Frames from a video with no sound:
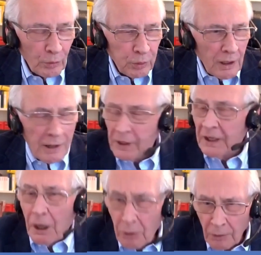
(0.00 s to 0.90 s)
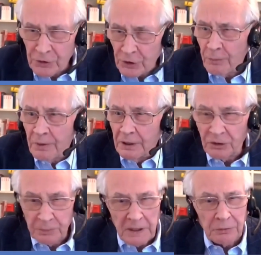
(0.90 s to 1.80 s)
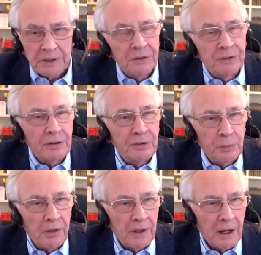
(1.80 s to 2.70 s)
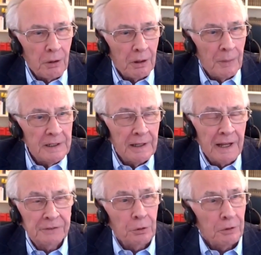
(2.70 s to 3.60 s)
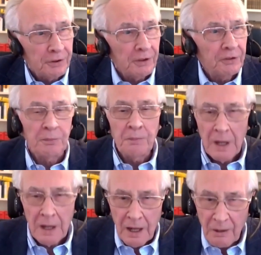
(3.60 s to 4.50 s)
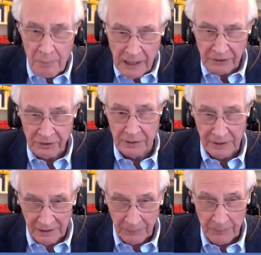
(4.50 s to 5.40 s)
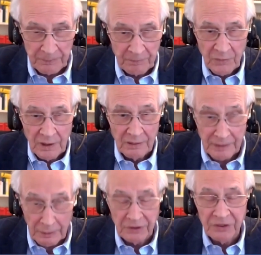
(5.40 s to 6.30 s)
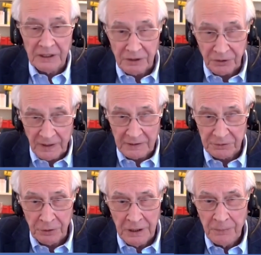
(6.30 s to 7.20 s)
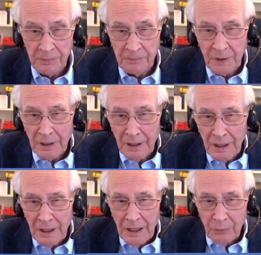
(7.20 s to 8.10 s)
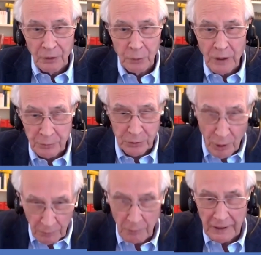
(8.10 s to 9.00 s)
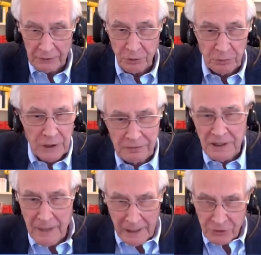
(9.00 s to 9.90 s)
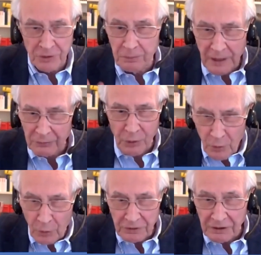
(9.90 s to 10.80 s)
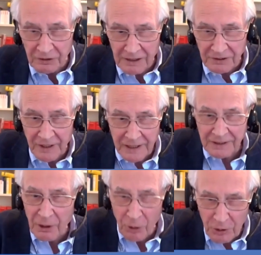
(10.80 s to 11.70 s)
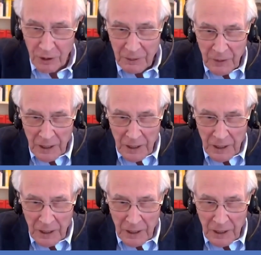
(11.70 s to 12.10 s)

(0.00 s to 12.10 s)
I think our German experiences with our electoral system are basically very satisfactory, with one problem that you briefly mentioned, but we won't discuss that. I only